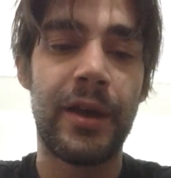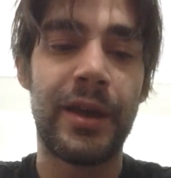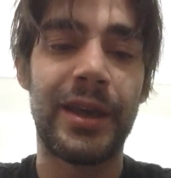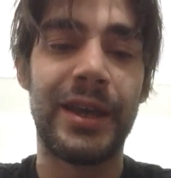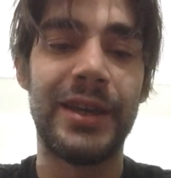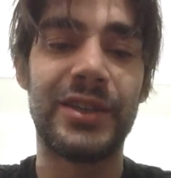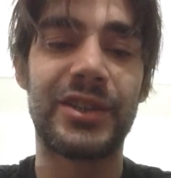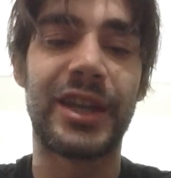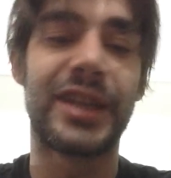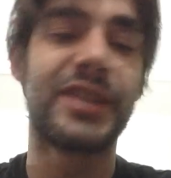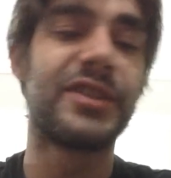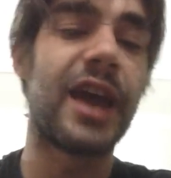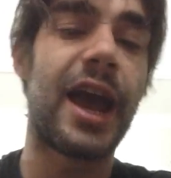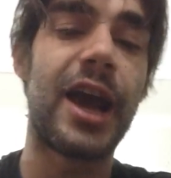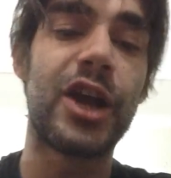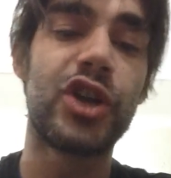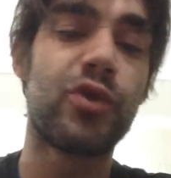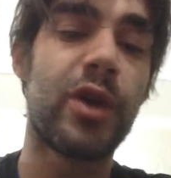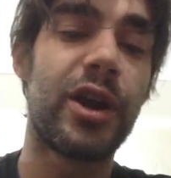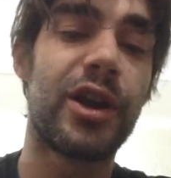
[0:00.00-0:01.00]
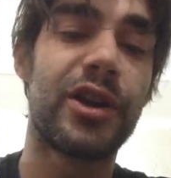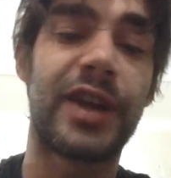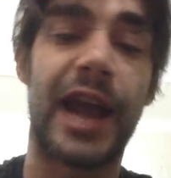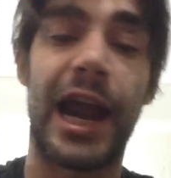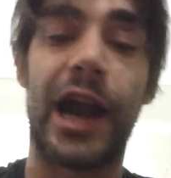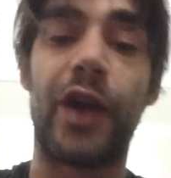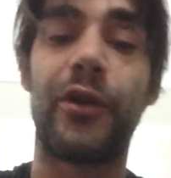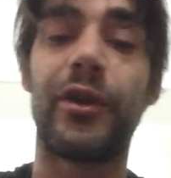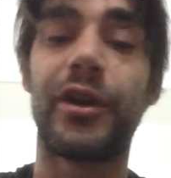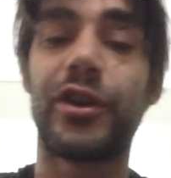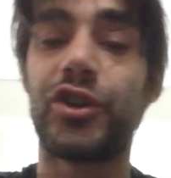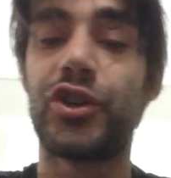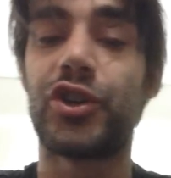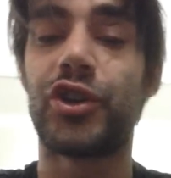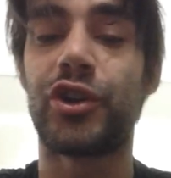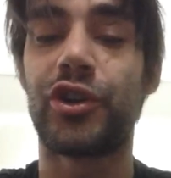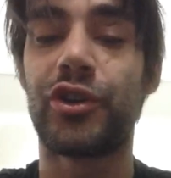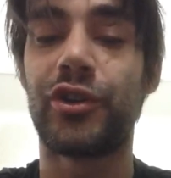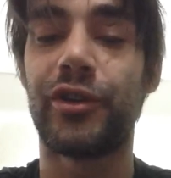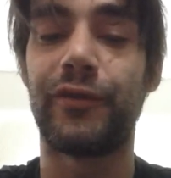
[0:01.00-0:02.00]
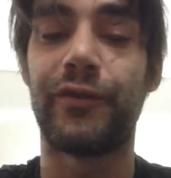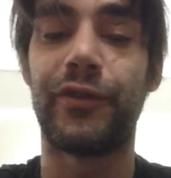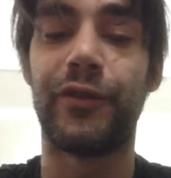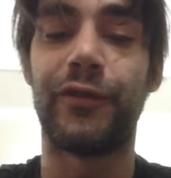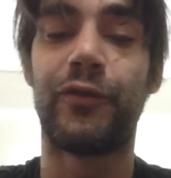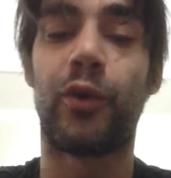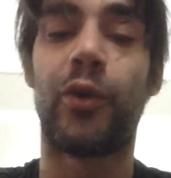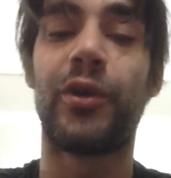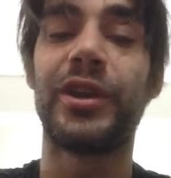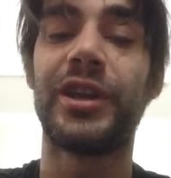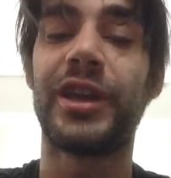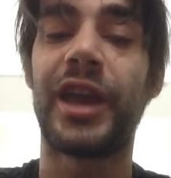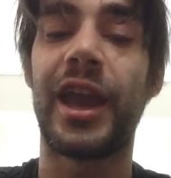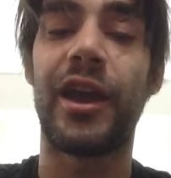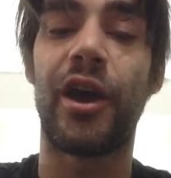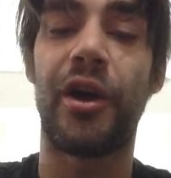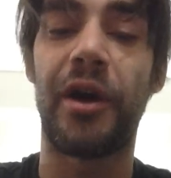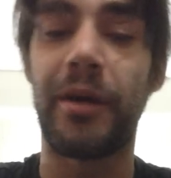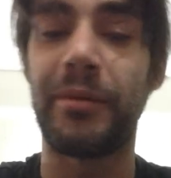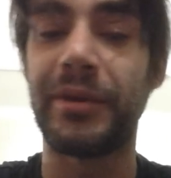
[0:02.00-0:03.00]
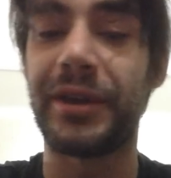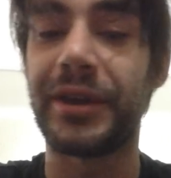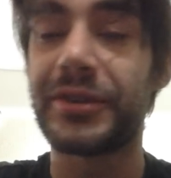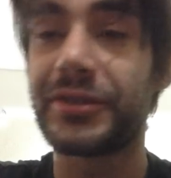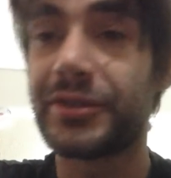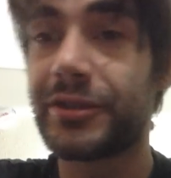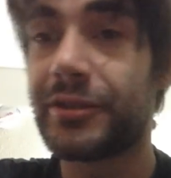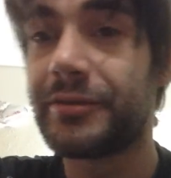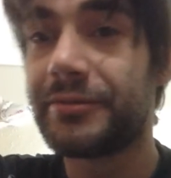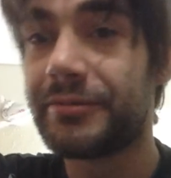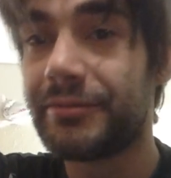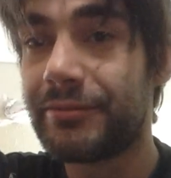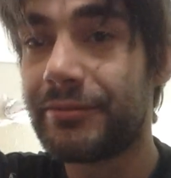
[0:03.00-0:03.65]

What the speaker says: He's an exaggerated caricature of the 40K hobbyist.